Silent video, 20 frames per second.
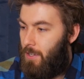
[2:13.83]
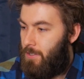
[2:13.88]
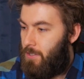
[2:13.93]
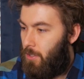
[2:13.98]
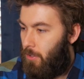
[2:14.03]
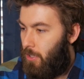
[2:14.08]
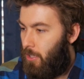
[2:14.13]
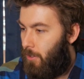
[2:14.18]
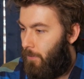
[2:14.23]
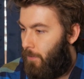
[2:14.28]

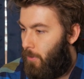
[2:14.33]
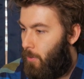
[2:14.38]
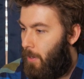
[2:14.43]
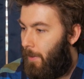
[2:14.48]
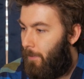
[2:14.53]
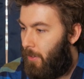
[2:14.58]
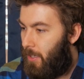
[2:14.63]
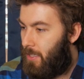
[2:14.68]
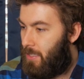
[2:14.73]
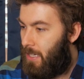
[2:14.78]
So if you
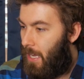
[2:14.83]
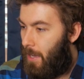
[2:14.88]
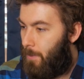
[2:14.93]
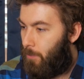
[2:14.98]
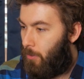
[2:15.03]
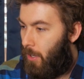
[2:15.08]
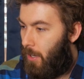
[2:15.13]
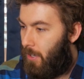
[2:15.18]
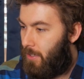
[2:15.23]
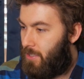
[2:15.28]
have like dot
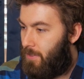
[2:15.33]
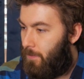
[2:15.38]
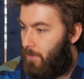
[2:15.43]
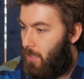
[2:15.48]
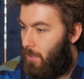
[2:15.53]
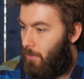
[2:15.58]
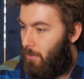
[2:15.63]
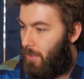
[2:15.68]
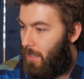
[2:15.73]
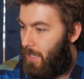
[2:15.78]
products of
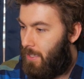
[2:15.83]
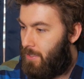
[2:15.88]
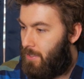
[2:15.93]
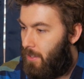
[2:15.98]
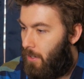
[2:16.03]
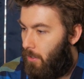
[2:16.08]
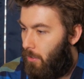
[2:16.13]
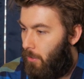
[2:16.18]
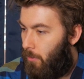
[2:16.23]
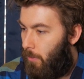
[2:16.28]
two things
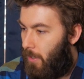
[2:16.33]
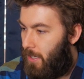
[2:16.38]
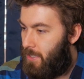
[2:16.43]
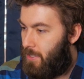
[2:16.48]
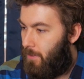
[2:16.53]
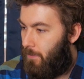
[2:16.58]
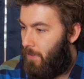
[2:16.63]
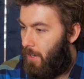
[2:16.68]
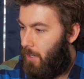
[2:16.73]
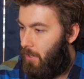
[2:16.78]
that are
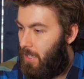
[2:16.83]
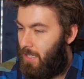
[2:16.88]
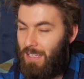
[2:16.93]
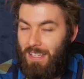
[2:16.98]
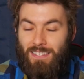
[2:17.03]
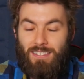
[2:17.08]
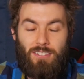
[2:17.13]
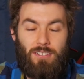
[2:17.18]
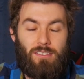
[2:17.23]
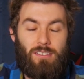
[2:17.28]
Lorentz invariant,
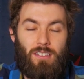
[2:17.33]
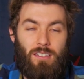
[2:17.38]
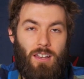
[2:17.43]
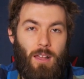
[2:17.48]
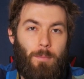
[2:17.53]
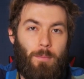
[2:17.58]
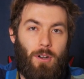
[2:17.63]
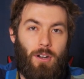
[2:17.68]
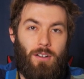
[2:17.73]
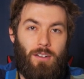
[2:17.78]
that's just a
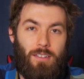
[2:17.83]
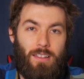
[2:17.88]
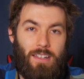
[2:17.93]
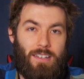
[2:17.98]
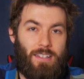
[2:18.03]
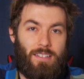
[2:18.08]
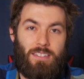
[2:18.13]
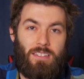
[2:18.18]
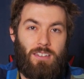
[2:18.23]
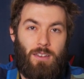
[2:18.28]
number. It
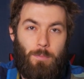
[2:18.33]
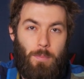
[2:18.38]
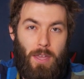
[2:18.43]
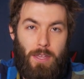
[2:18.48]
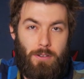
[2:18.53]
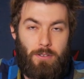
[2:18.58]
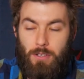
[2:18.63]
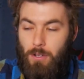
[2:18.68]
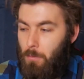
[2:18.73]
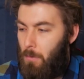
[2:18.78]
doesn't
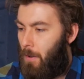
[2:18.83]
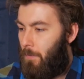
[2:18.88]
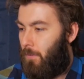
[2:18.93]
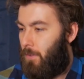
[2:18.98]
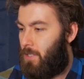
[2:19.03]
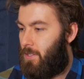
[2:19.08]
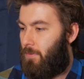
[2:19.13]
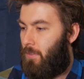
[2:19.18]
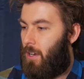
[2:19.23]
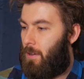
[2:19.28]
depend on your
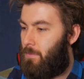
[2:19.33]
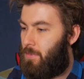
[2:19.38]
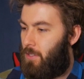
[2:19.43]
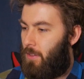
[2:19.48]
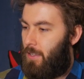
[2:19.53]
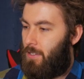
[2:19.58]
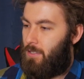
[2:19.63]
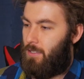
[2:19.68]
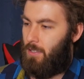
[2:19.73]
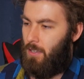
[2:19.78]
reference frame. So
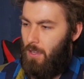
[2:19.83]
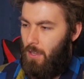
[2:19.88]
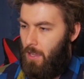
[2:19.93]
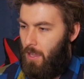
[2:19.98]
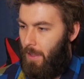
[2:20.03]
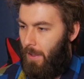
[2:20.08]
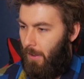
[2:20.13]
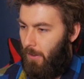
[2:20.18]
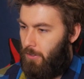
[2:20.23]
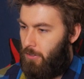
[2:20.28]
that's
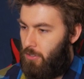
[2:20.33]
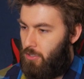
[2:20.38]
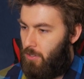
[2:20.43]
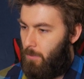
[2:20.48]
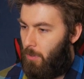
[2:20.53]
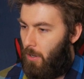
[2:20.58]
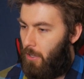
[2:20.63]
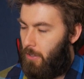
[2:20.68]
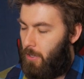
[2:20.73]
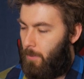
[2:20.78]
how you
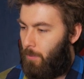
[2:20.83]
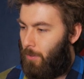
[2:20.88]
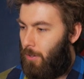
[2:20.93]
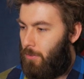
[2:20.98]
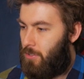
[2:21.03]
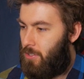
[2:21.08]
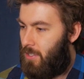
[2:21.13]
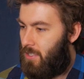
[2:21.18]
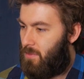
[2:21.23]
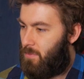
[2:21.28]
should probably
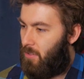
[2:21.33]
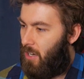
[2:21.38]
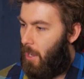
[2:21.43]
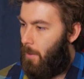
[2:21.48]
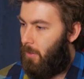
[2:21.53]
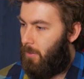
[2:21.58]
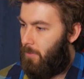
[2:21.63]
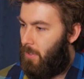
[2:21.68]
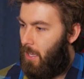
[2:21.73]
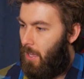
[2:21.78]
approach this
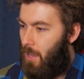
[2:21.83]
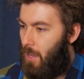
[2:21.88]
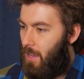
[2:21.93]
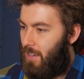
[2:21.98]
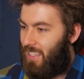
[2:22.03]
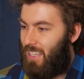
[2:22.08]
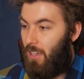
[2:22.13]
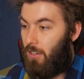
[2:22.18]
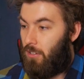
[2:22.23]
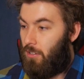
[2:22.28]
problem.
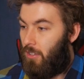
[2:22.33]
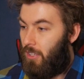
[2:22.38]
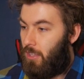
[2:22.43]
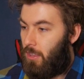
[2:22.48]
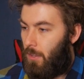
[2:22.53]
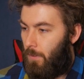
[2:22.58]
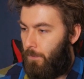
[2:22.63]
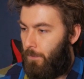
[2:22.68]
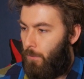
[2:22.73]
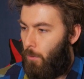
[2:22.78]

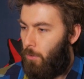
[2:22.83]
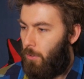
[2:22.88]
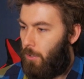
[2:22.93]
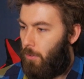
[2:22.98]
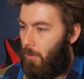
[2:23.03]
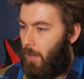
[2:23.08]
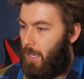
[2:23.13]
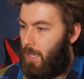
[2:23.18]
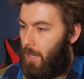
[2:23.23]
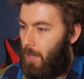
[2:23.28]
Calculate the four
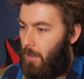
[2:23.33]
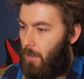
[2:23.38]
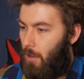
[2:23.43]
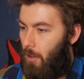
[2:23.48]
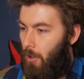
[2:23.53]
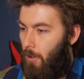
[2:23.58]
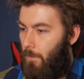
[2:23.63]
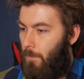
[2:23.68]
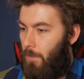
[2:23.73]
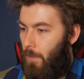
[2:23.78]
gradient
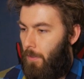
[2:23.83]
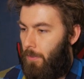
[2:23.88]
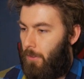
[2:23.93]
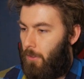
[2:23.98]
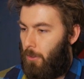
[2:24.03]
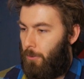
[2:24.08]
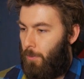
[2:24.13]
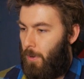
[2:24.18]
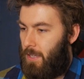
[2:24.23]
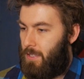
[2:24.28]
of the
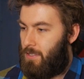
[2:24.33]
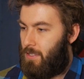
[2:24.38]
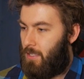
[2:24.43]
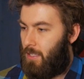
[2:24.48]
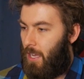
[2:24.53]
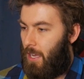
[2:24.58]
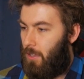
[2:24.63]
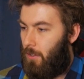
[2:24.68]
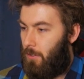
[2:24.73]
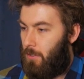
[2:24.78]
Lorentz
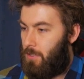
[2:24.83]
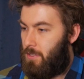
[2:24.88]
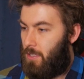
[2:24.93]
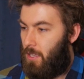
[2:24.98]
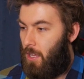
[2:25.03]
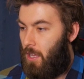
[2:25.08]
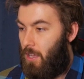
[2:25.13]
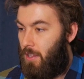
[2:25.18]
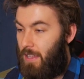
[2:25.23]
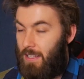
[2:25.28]
scalars.
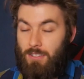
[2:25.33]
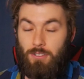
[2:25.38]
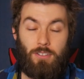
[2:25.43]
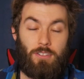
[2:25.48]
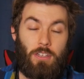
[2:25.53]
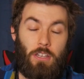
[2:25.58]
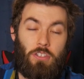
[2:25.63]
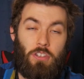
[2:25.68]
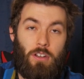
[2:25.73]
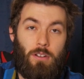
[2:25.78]
That's
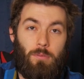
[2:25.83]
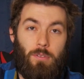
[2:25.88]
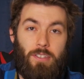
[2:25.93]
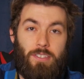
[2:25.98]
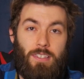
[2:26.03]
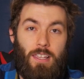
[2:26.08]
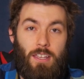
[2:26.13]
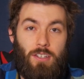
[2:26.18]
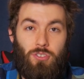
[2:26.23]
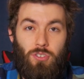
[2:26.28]
just a
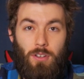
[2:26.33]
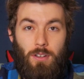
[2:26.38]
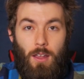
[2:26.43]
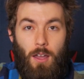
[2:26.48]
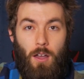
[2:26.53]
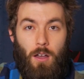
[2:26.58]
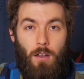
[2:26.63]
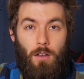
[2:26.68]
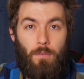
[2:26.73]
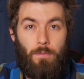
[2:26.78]
generalization
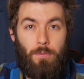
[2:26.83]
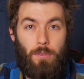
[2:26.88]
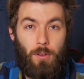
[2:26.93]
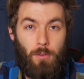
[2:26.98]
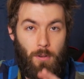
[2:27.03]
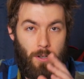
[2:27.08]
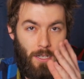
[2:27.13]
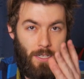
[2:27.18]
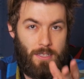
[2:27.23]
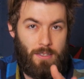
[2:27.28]
of the
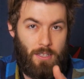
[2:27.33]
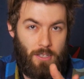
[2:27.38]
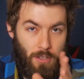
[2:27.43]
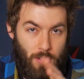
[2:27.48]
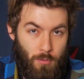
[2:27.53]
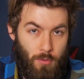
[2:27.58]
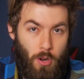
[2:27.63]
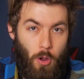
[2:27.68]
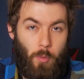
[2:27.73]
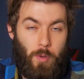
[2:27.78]
gradient that
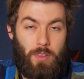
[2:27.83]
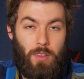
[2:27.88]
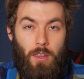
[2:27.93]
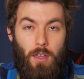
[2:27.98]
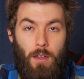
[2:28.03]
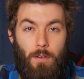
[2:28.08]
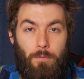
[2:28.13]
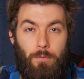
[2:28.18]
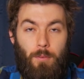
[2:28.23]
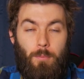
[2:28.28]
you know and
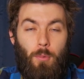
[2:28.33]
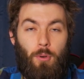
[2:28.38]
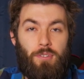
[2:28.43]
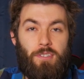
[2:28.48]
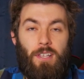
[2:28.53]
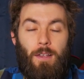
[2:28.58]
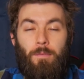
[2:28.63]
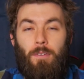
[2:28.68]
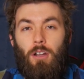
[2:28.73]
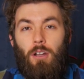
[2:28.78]
love from
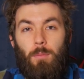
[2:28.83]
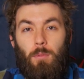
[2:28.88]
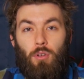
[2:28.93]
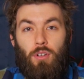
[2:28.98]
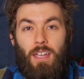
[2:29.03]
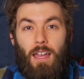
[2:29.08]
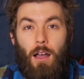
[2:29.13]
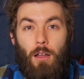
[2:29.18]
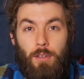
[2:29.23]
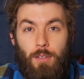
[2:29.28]

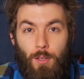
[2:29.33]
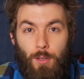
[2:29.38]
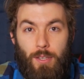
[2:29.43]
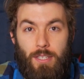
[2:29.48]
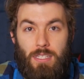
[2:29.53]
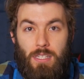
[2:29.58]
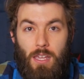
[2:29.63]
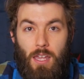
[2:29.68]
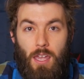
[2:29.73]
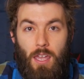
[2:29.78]
multivariable
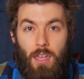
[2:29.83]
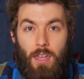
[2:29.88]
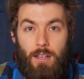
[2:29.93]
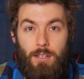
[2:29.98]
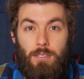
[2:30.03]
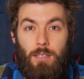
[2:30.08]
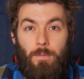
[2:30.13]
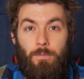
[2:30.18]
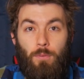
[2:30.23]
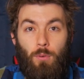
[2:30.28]
calculus,
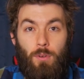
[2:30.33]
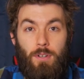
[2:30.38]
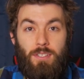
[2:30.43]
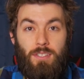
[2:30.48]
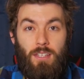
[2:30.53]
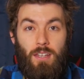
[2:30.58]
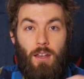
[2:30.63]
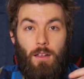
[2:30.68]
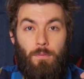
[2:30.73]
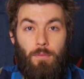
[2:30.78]
except for
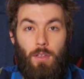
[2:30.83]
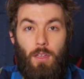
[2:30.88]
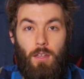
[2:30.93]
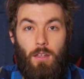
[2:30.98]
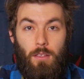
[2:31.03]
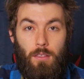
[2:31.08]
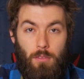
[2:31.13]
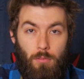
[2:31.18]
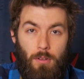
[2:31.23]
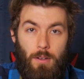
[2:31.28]
instead of
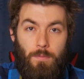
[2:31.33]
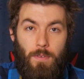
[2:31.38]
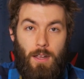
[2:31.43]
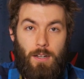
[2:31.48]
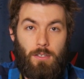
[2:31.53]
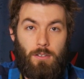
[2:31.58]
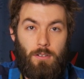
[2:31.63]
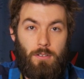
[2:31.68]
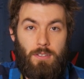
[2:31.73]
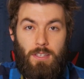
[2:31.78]
three
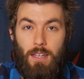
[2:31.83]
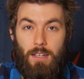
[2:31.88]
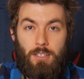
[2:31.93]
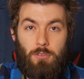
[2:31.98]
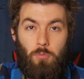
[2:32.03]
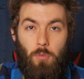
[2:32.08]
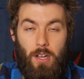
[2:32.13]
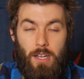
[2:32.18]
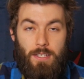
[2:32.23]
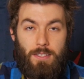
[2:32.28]
vectors,
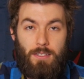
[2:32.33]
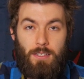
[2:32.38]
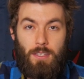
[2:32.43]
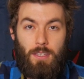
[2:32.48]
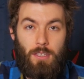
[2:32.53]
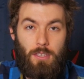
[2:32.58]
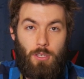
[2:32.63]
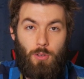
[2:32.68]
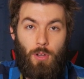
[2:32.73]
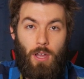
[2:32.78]
x, y, and
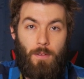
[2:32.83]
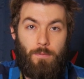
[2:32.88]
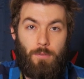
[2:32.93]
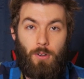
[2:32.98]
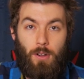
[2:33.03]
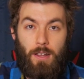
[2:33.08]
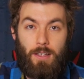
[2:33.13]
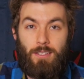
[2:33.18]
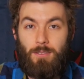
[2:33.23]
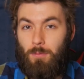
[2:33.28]
z, you have
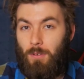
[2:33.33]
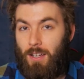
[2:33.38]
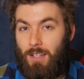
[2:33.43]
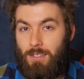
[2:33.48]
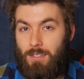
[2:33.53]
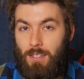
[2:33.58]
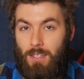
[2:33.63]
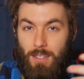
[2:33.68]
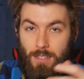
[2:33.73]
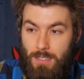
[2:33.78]
your x, y,
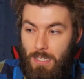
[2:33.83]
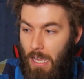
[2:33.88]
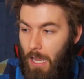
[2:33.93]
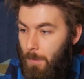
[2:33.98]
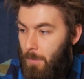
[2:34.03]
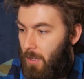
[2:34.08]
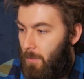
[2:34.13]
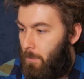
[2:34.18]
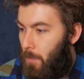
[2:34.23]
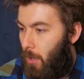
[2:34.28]
and z and
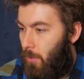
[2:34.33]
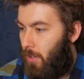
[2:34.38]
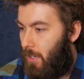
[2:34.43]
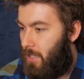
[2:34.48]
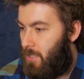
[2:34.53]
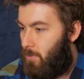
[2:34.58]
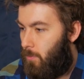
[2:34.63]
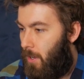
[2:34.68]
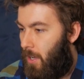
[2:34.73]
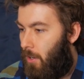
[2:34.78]
time
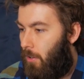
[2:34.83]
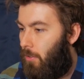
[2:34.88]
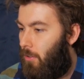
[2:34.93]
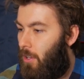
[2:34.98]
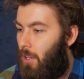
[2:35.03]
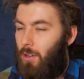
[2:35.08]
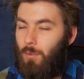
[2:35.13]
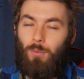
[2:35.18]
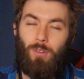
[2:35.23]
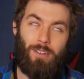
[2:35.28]
component as well.
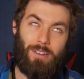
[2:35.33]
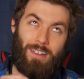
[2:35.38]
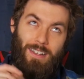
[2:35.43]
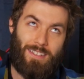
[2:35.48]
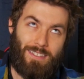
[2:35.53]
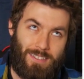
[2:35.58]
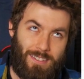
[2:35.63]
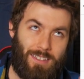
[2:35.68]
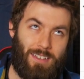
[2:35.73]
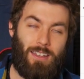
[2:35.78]
Well, I
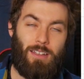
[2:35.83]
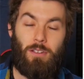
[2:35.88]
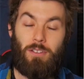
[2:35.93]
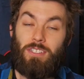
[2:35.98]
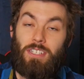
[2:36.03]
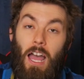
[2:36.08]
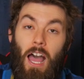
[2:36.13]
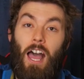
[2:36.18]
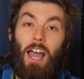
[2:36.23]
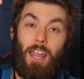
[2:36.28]
guess
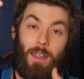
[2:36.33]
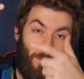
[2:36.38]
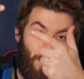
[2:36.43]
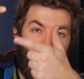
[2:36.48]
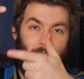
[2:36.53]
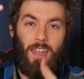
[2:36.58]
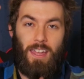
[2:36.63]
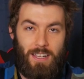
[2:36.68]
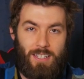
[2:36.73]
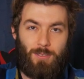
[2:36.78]

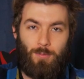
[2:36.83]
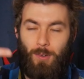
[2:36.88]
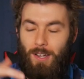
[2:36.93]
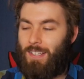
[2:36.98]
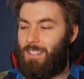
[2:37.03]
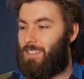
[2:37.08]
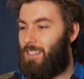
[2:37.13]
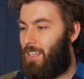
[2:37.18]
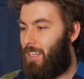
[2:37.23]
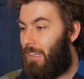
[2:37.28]
time x,
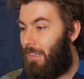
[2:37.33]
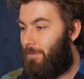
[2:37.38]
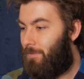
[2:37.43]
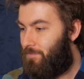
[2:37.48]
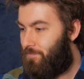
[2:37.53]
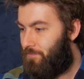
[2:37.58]
y, z.